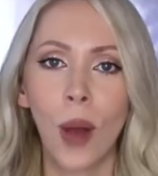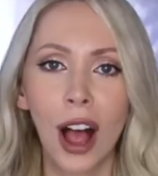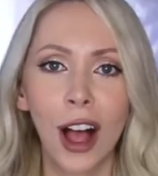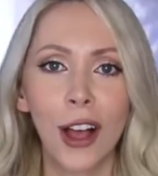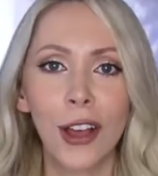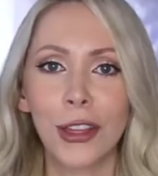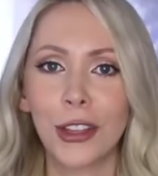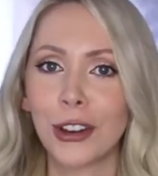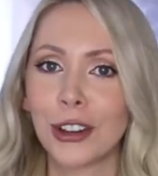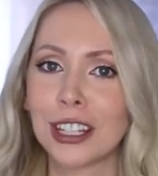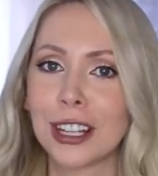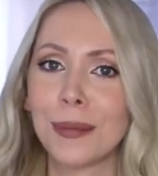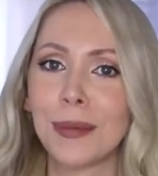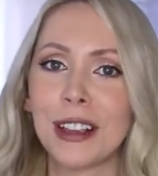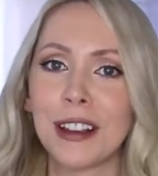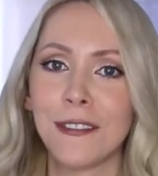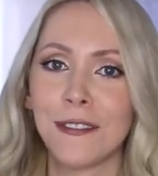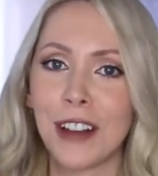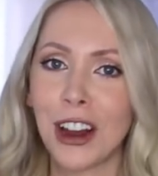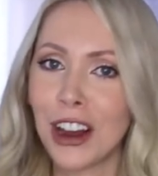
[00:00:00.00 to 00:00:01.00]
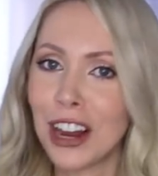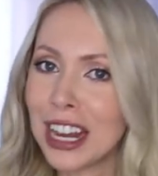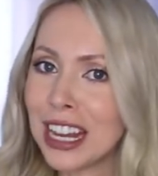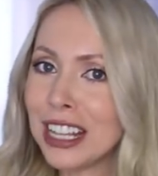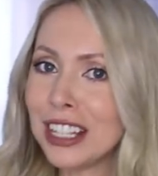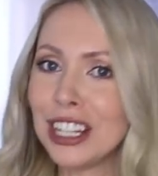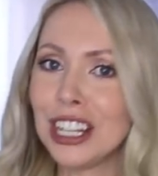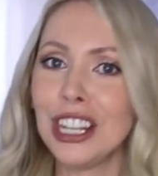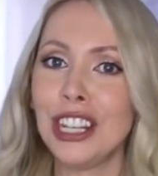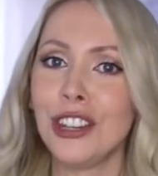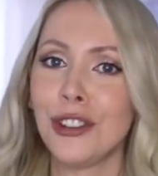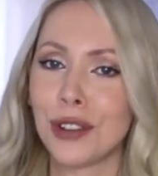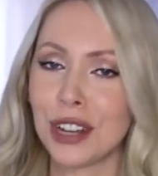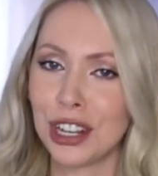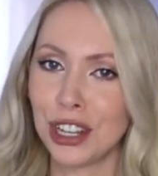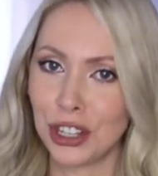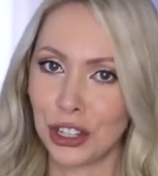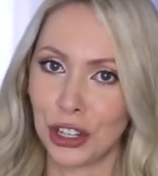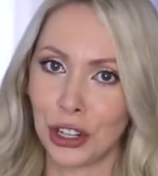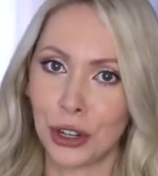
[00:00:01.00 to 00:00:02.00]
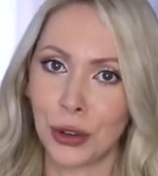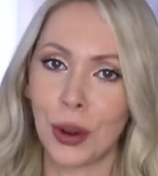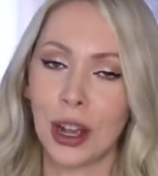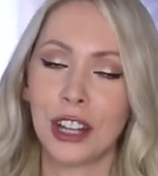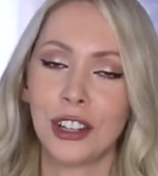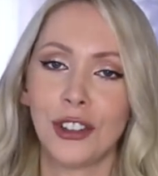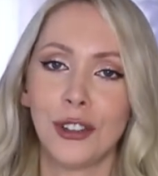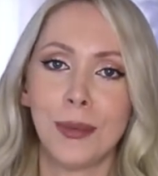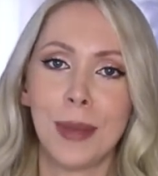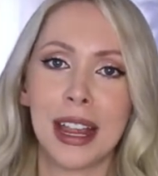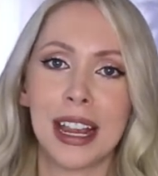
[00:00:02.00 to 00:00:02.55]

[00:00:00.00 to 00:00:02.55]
well, there's something very easy you can do to